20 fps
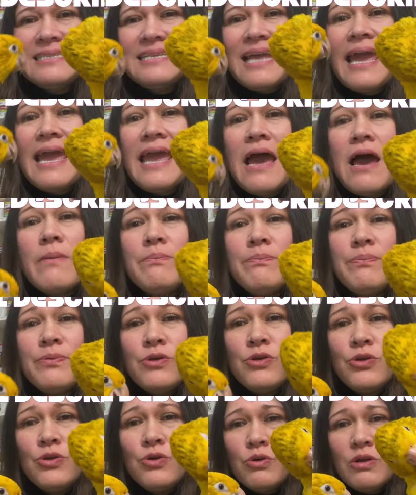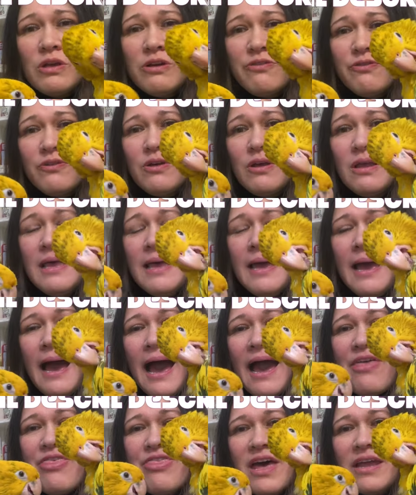They are beautiful.
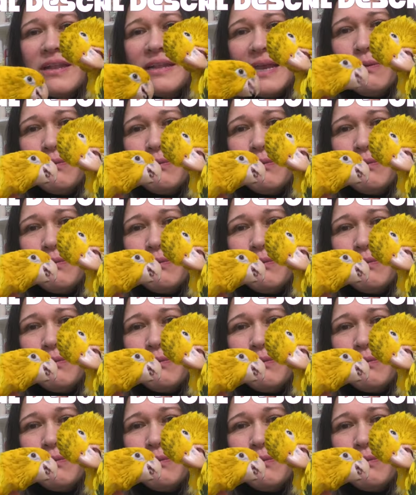I thought they